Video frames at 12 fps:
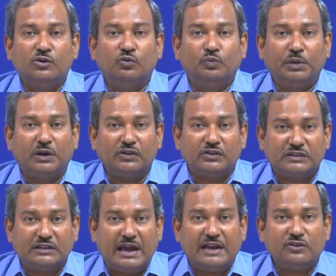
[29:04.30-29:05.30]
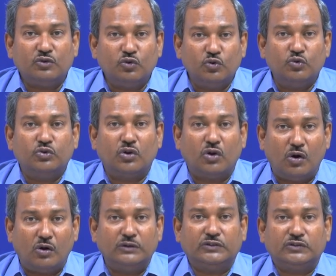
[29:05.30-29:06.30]
because that would
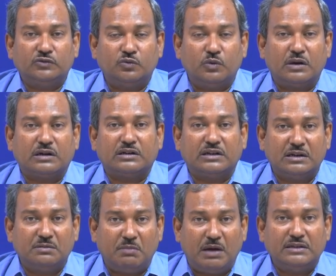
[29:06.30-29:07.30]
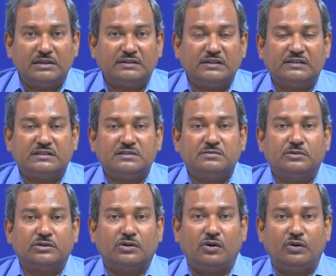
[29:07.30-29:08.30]
also, work done by the system
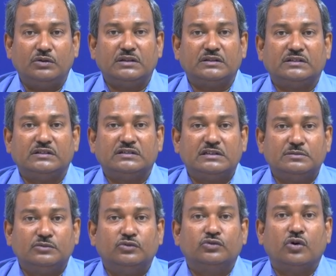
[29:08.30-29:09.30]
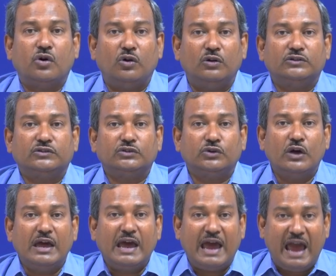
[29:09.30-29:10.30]
or on the system would also
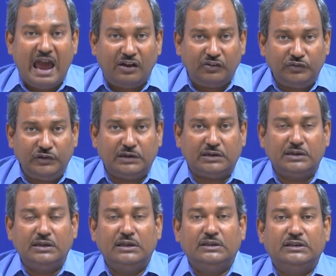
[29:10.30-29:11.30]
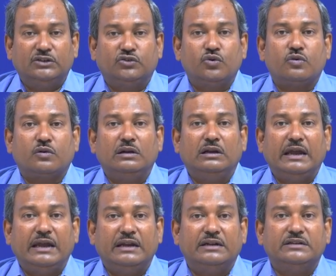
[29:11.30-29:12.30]
affect the total
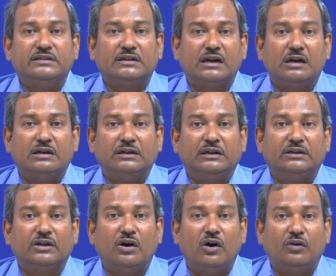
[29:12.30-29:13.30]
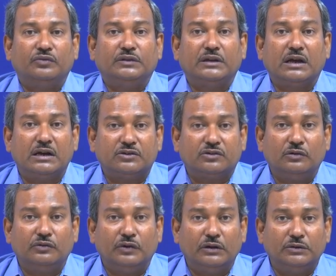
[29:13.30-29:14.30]
energy content of the control
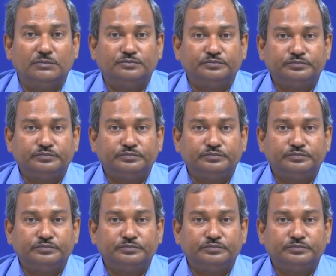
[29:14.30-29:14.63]
volume.